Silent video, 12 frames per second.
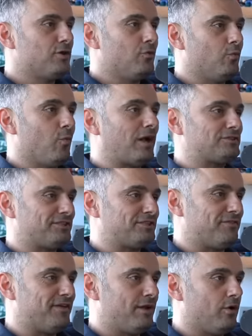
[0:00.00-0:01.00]
we'll watch this
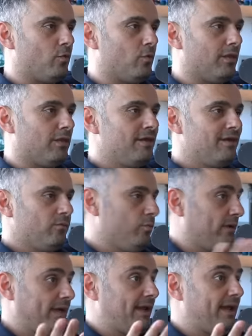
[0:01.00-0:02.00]
video and we'll
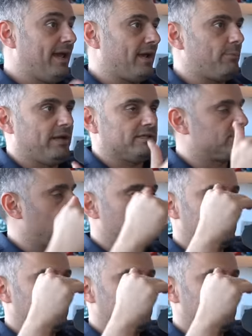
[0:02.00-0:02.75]
we'll get a kick because